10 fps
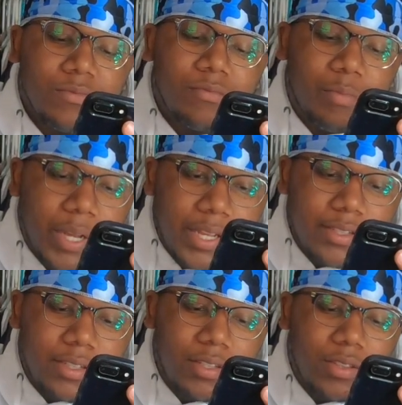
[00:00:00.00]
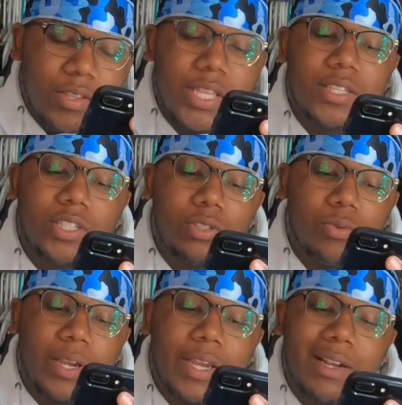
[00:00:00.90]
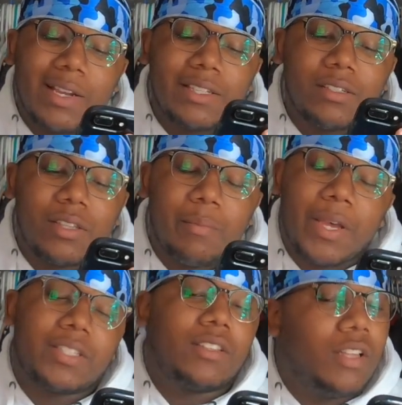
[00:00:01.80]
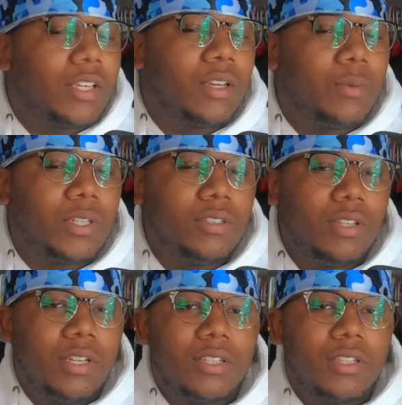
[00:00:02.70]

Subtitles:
But this shoe right here isn't the best looking one.